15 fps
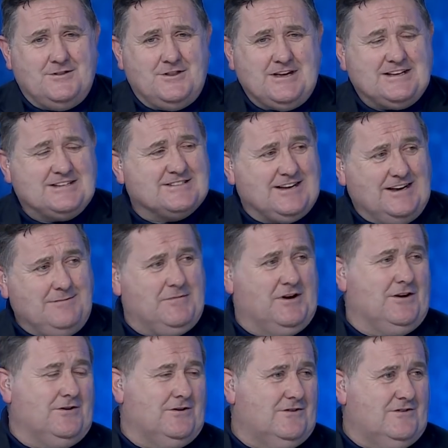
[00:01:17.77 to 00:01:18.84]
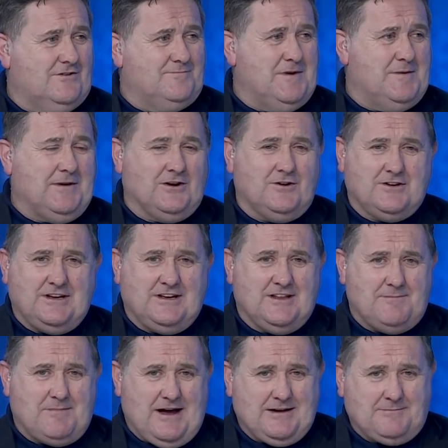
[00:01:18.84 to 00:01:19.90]
the excitement of maybe
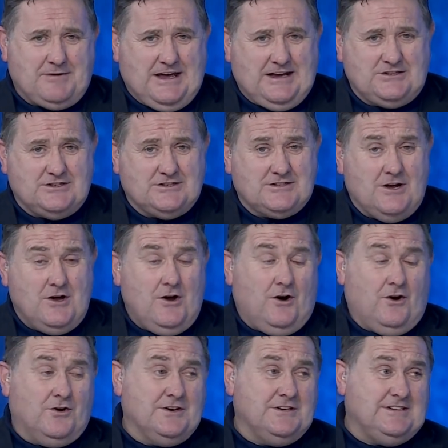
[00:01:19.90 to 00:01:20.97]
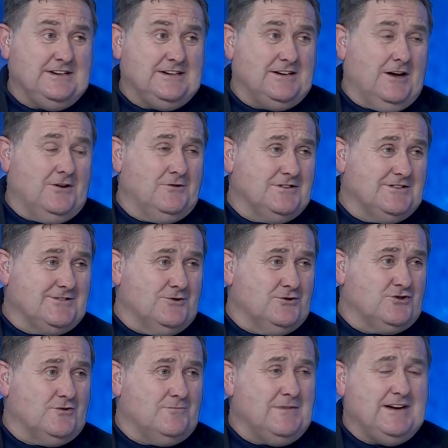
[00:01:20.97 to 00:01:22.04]
looking at the back pages or indeed now on
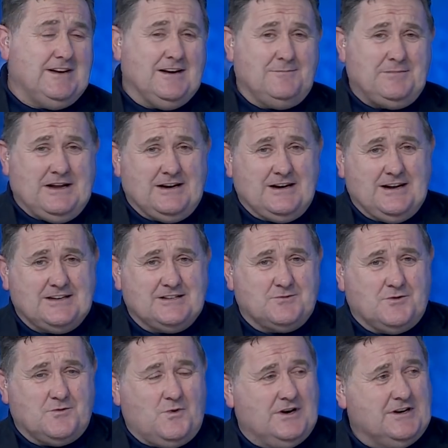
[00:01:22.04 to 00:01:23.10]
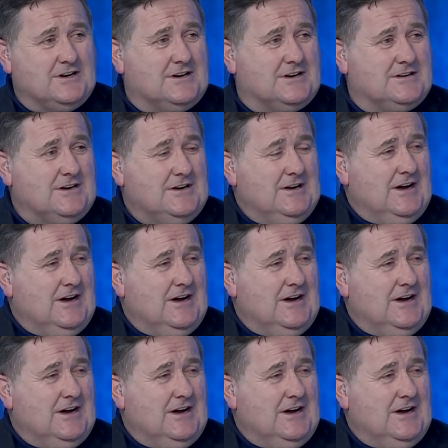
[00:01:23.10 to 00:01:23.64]
social media being linked with one